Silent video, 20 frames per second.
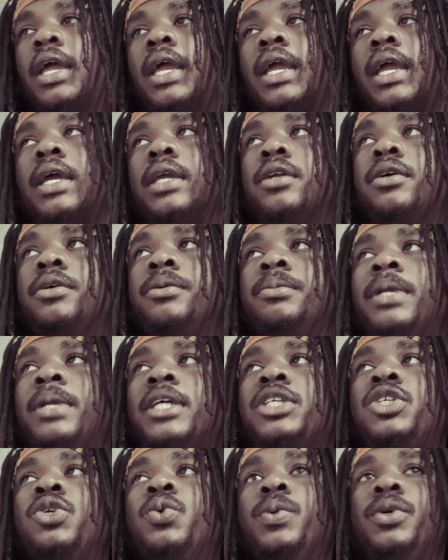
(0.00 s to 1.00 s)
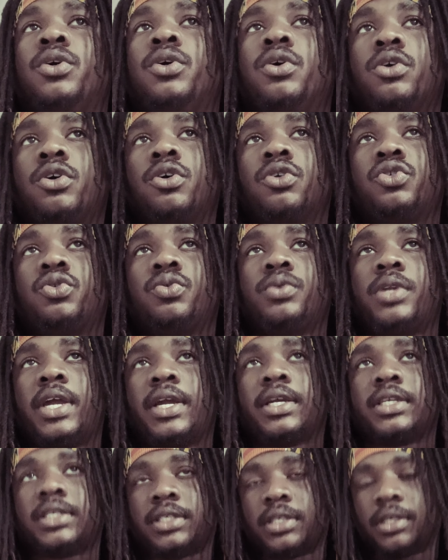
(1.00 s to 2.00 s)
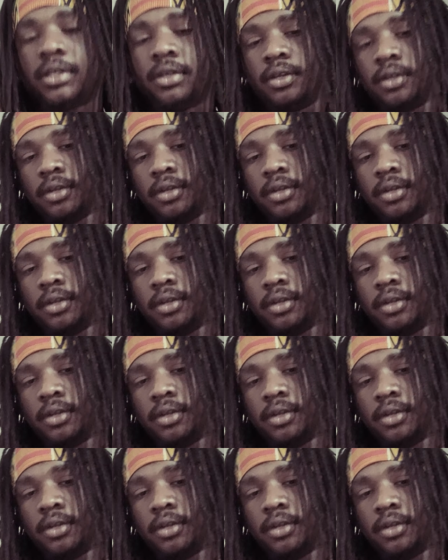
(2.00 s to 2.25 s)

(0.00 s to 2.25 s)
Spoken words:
And that's who we're going to go to next.